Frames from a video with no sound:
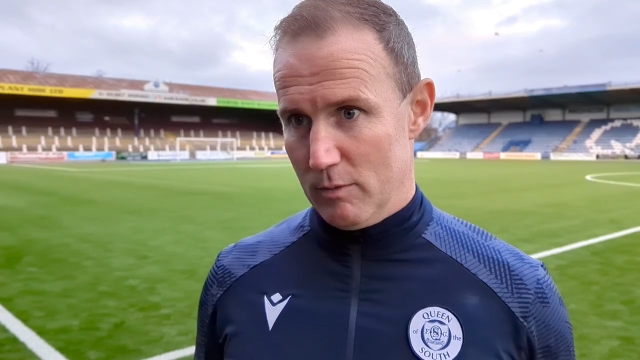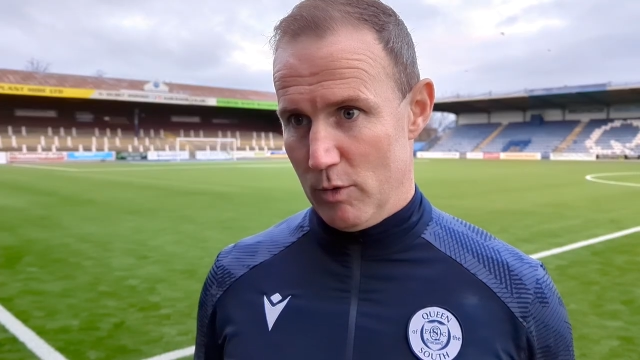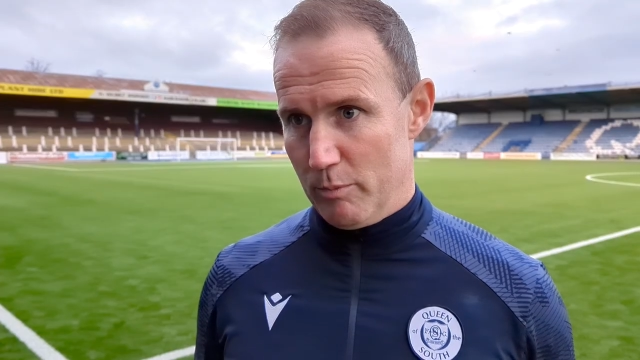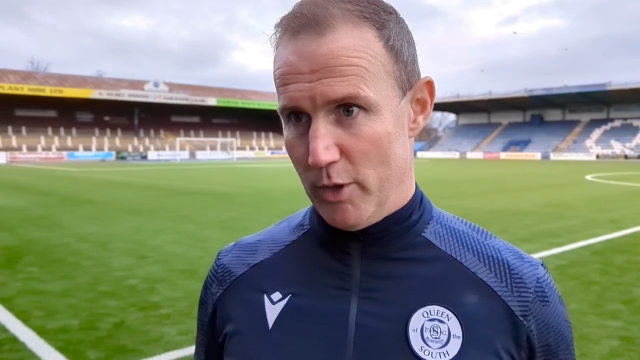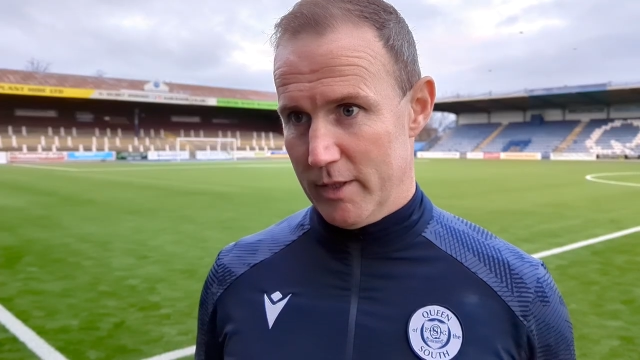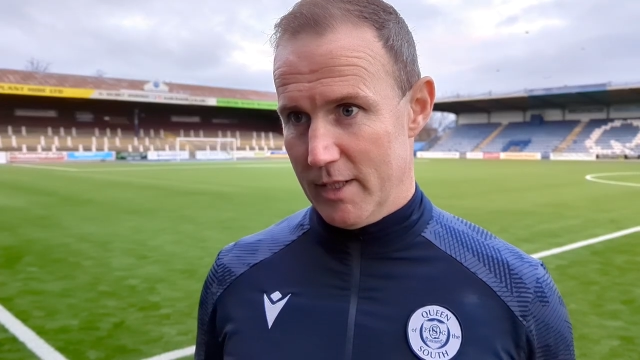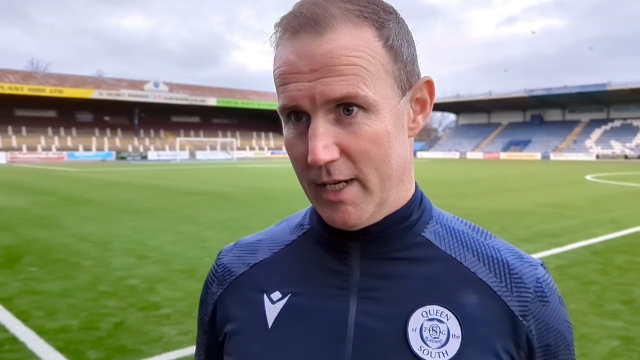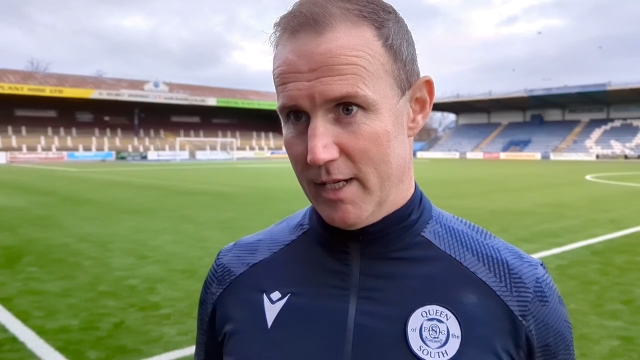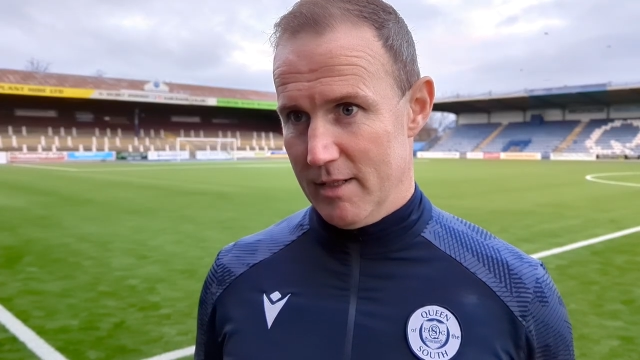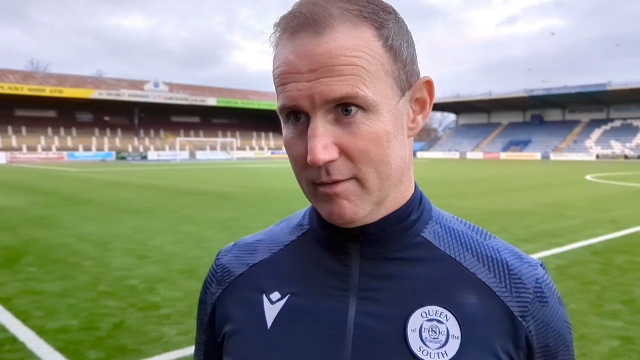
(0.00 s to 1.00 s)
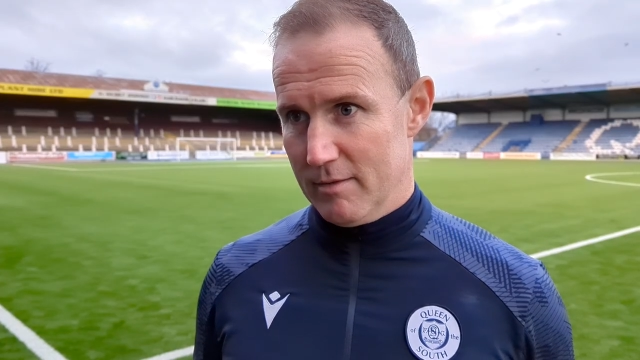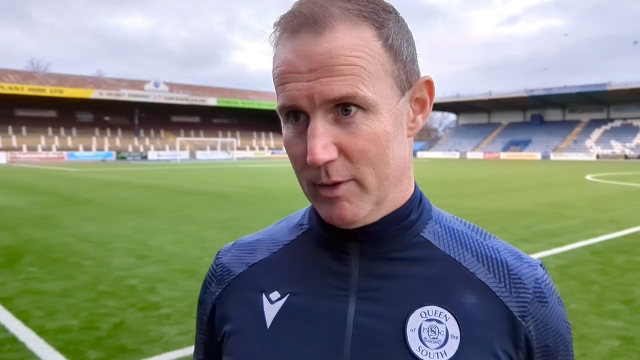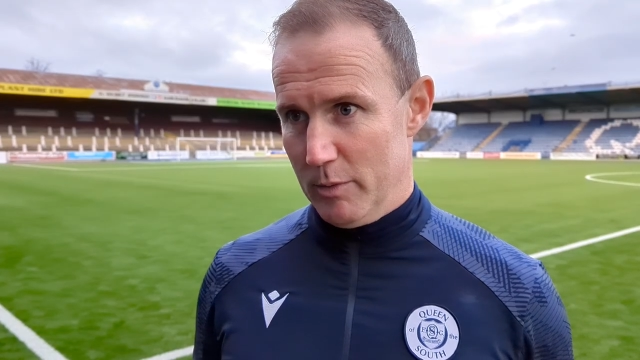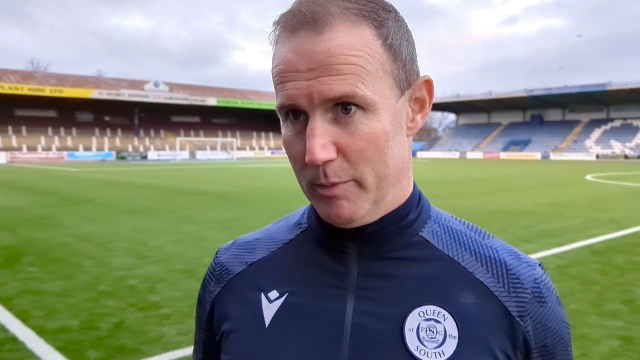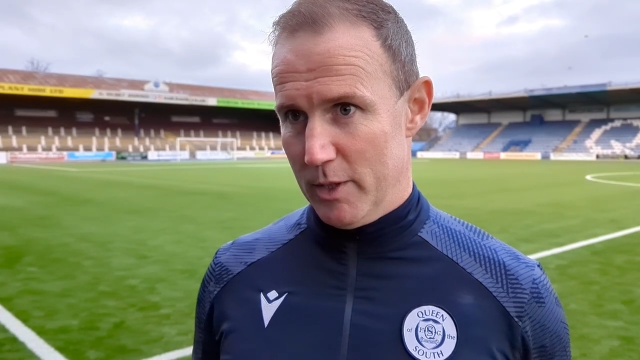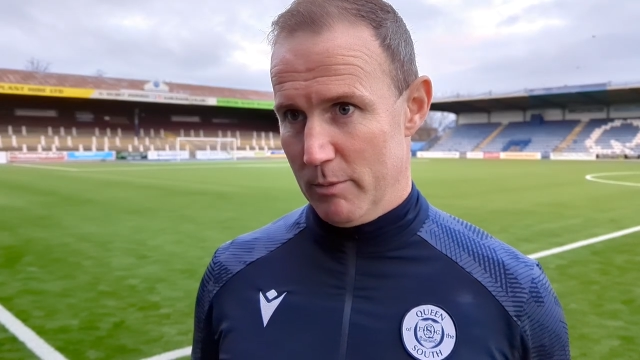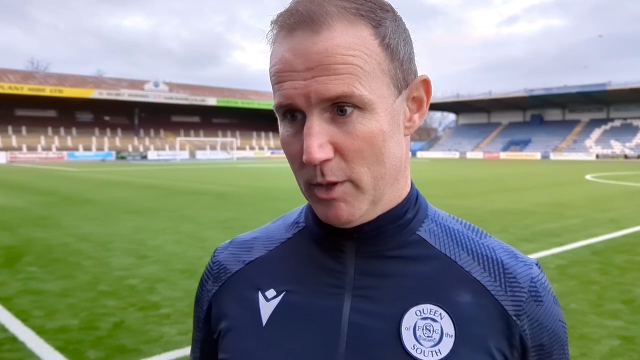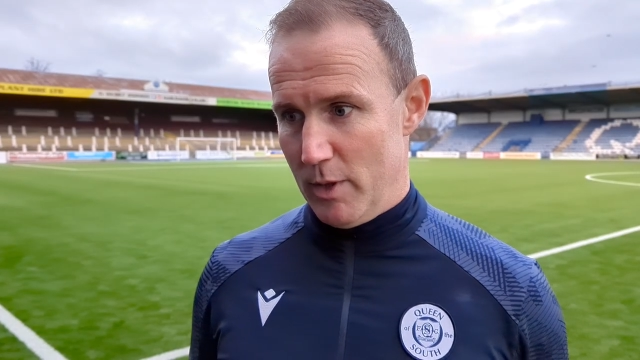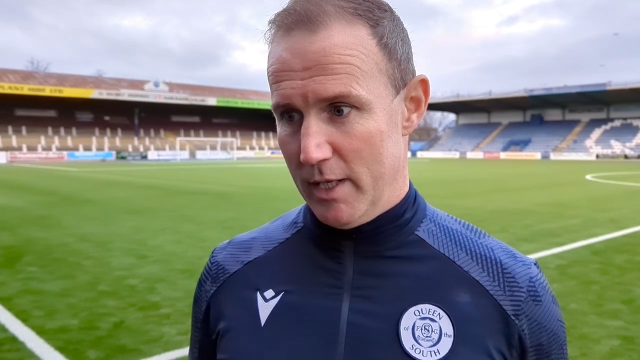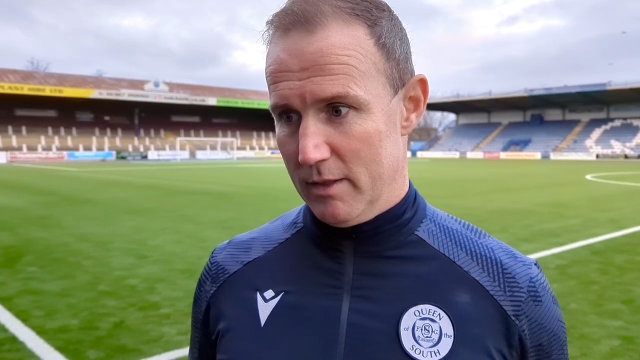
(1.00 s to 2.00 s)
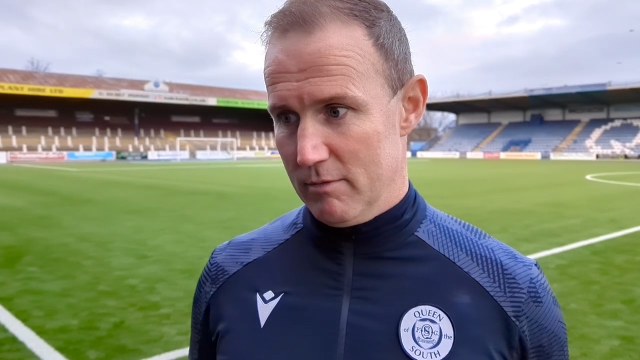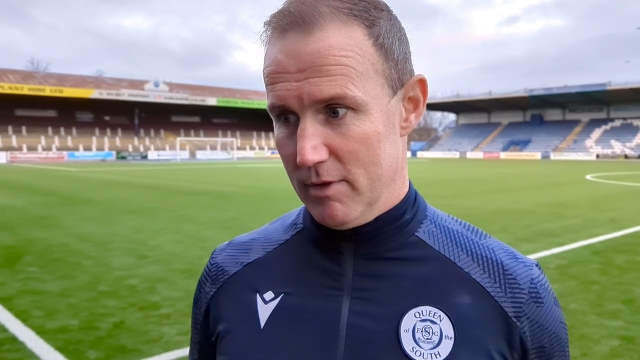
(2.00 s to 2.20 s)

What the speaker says: 1 point today, we would be coming away